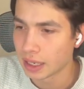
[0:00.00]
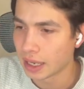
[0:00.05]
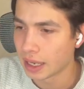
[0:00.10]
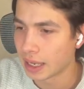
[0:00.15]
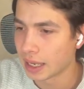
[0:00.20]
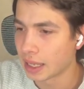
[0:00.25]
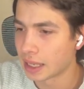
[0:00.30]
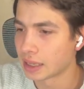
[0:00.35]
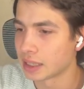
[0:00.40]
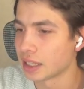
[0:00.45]

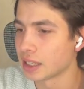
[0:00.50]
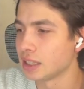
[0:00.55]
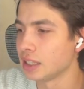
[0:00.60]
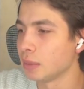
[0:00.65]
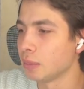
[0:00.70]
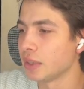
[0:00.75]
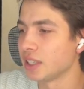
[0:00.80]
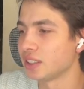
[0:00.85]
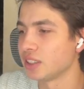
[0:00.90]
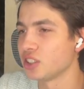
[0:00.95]
and
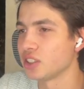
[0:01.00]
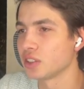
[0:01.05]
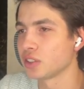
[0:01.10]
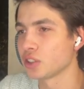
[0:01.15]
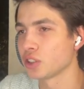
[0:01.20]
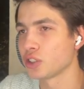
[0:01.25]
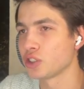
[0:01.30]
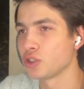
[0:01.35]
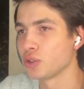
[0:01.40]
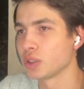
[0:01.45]
the
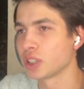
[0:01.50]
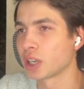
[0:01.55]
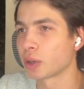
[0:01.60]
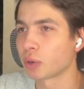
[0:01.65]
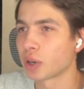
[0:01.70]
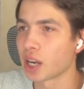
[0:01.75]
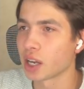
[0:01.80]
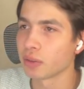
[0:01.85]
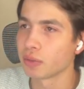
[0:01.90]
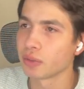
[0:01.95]
messages should
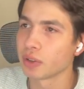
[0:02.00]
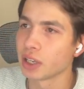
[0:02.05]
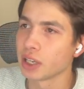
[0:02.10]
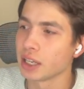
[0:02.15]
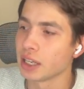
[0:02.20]
arrive